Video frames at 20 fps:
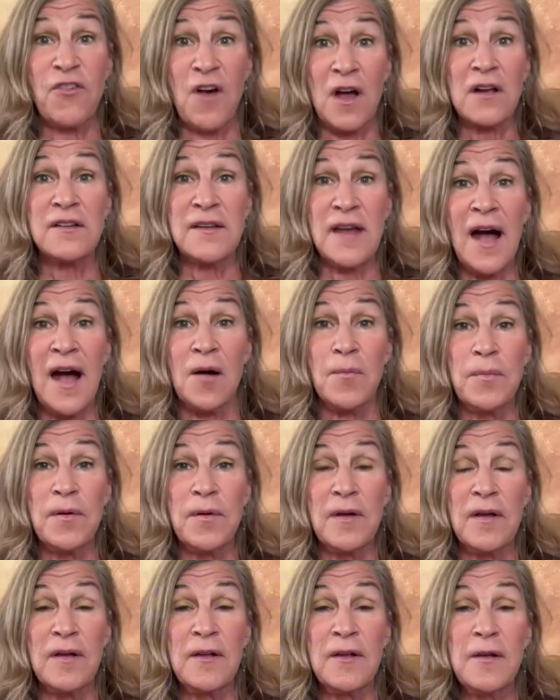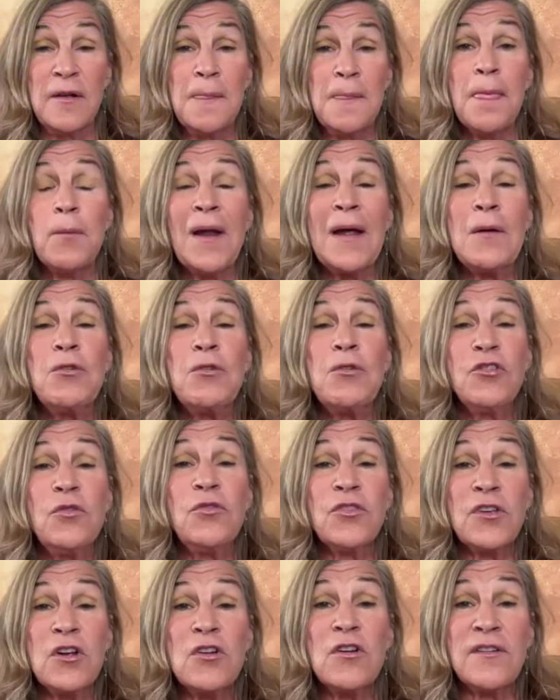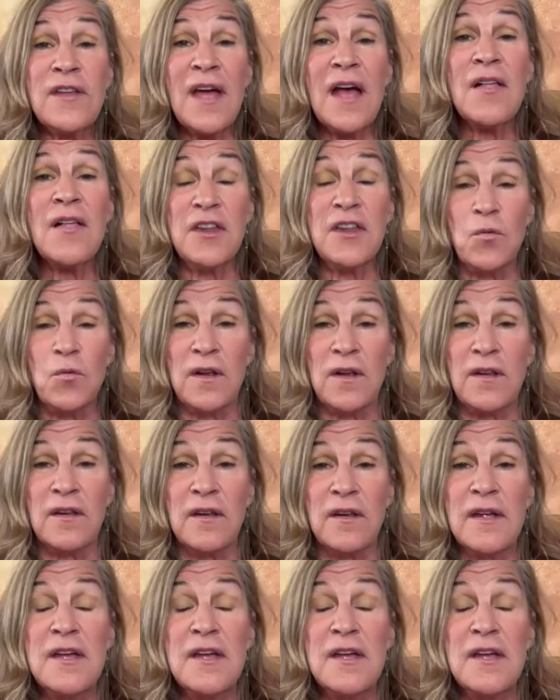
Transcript: fucked up. But I was too scared to tell anyone.